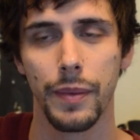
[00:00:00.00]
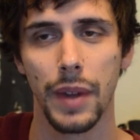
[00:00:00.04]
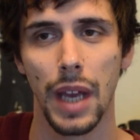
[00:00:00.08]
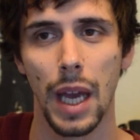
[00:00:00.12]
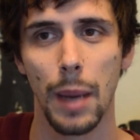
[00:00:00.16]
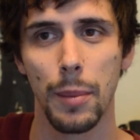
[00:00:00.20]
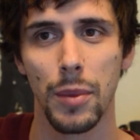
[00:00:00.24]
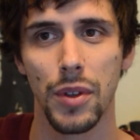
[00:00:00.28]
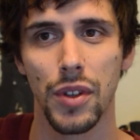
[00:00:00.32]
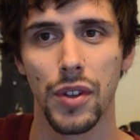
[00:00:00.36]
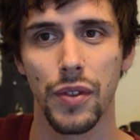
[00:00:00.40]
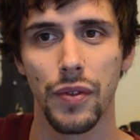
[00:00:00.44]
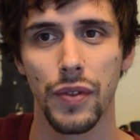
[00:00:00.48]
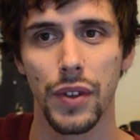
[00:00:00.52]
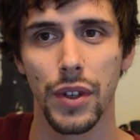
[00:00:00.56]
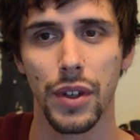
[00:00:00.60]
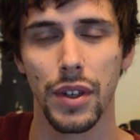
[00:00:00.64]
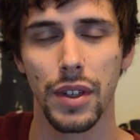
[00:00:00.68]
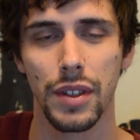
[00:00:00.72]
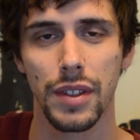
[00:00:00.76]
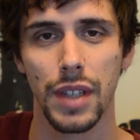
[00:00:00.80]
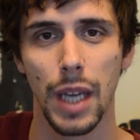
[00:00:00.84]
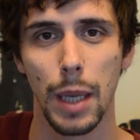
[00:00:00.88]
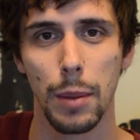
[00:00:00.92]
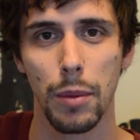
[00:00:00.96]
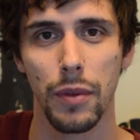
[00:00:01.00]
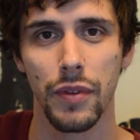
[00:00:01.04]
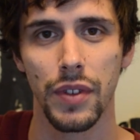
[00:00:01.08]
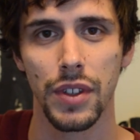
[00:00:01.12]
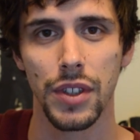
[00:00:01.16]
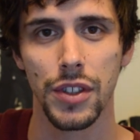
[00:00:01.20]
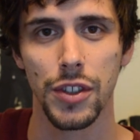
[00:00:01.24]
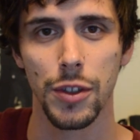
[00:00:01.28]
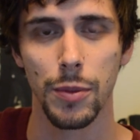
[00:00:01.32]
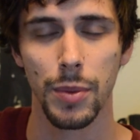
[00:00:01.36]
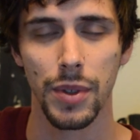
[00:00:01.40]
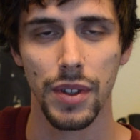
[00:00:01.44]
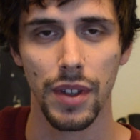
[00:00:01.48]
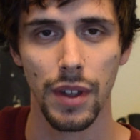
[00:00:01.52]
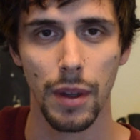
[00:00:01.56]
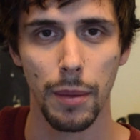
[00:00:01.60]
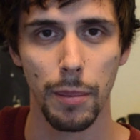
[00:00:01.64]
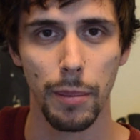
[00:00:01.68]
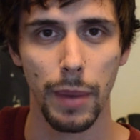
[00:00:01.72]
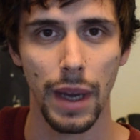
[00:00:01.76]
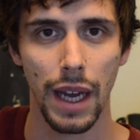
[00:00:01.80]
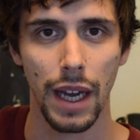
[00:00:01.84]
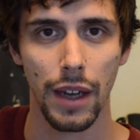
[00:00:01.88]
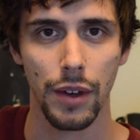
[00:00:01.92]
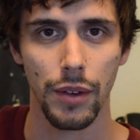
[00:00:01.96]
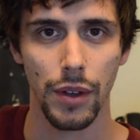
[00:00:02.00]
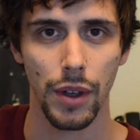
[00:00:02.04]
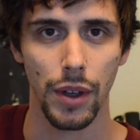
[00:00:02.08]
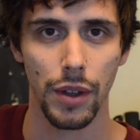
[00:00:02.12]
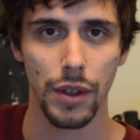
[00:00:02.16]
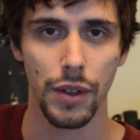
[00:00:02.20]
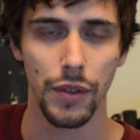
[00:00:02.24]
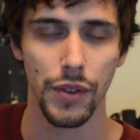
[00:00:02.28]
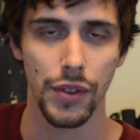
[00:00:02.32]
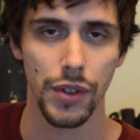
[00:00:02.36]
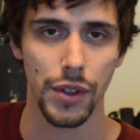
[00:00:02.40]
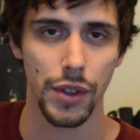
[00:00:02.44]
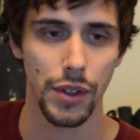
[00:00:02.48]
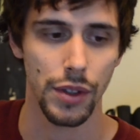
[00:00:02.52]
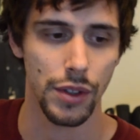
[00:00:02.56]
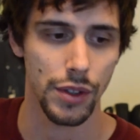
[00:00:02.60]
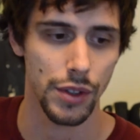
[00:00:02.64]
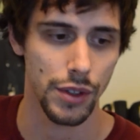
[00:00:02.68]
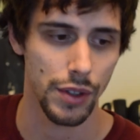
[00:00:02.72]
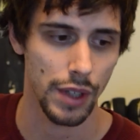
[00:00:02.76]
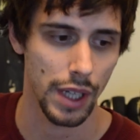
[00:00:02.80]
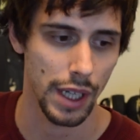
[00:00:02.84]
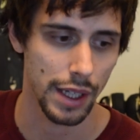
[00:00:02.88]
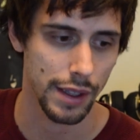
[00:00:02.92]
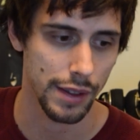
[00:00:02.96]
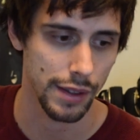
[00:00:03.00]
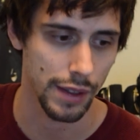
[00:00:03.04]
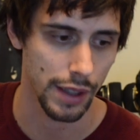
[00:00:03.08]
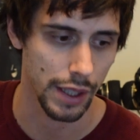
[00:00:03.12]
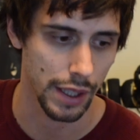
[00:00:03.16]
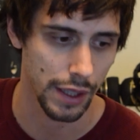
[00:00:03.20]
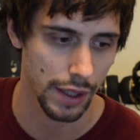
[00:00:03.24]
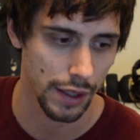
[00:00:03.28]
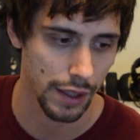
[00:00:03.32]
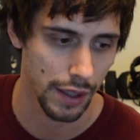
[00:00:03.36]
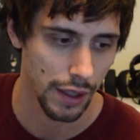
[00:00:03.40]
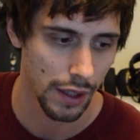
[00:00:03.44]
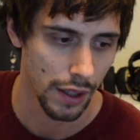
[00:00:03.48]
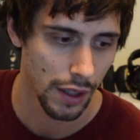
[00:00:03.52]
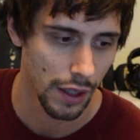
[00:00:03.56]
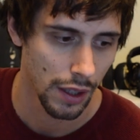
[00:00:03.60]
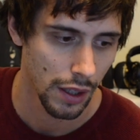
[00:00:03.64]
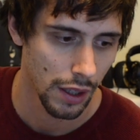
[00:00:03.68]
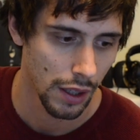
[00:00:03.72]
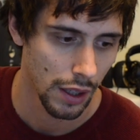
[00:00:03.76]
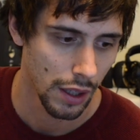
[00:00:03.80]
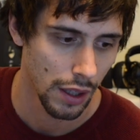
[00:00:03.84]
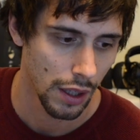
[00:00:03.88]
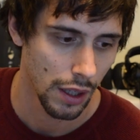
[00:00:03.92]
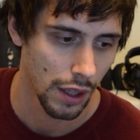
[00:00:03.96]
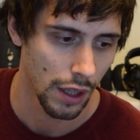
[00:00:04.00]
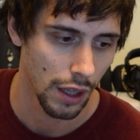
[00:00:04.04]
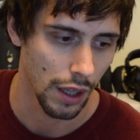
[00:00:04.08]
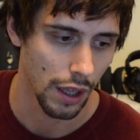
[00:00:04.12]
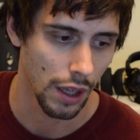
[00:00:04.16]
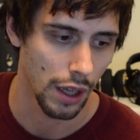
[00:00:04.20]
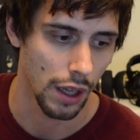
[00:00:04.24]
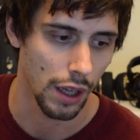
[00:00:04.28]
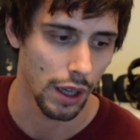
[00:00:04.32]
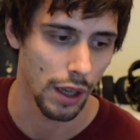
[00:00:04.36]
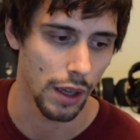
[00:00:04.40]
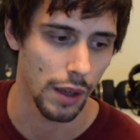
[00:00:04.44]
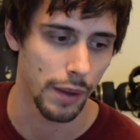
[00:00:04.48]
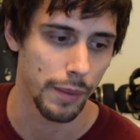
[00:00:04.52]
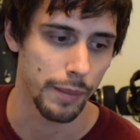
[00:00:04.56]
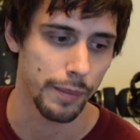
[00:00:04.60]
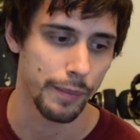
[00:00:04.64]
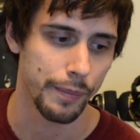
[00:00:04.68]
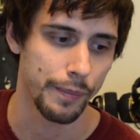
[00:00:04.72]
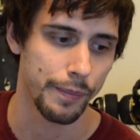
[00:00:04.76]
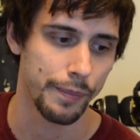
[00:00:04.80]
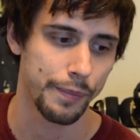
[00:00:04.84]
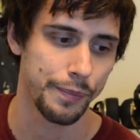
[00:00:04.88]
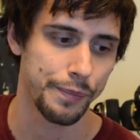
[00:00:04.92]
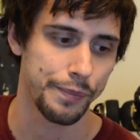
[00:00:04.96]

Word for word: atmospheric type of instruments in the background of certain tracks like um,